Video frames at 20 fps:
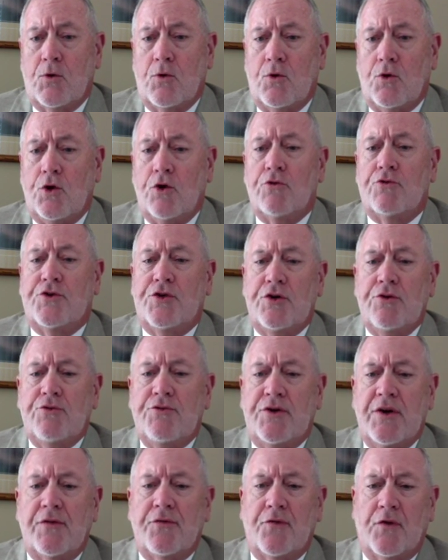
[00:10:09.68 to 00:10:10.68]
You're too
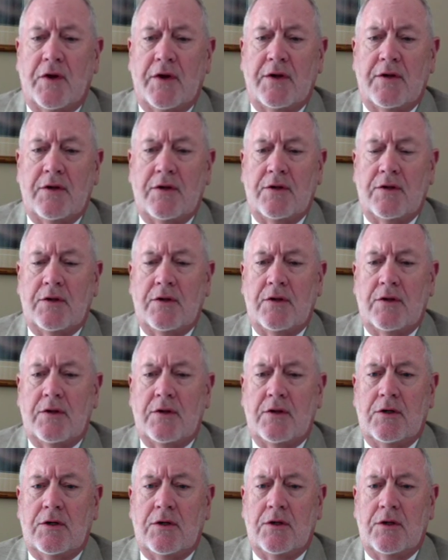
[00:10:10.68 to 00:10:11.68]
different.
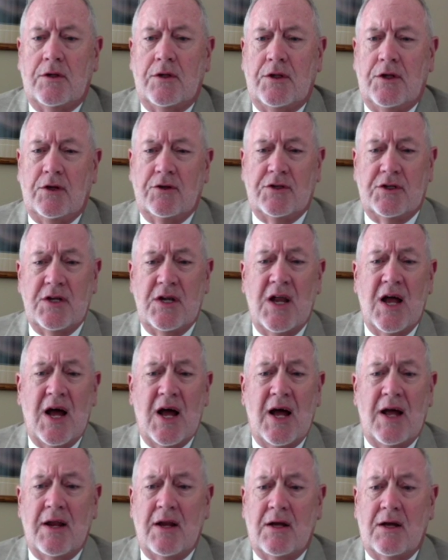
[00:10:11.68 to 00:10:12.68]
there's
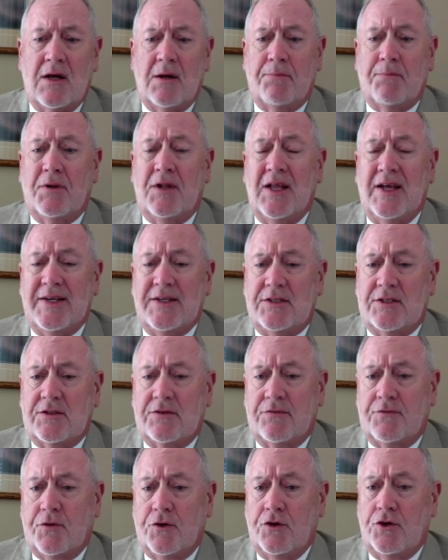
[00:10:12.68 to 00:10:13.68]
not a place
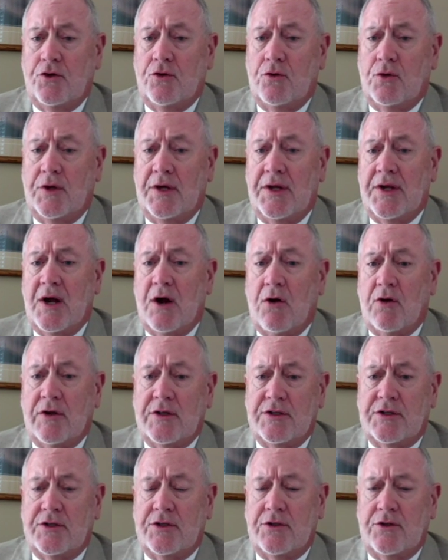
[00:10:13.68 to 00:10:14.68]
for you in our
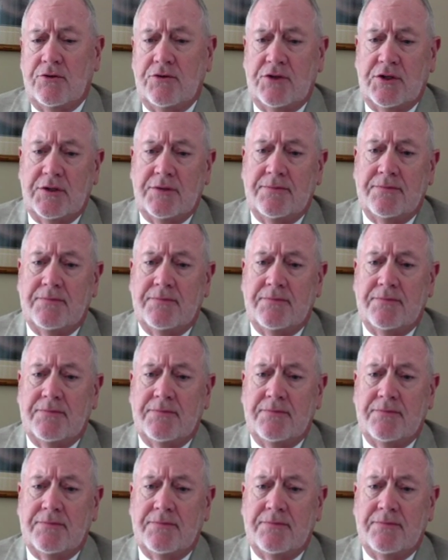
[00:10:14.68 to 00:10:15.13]
institution.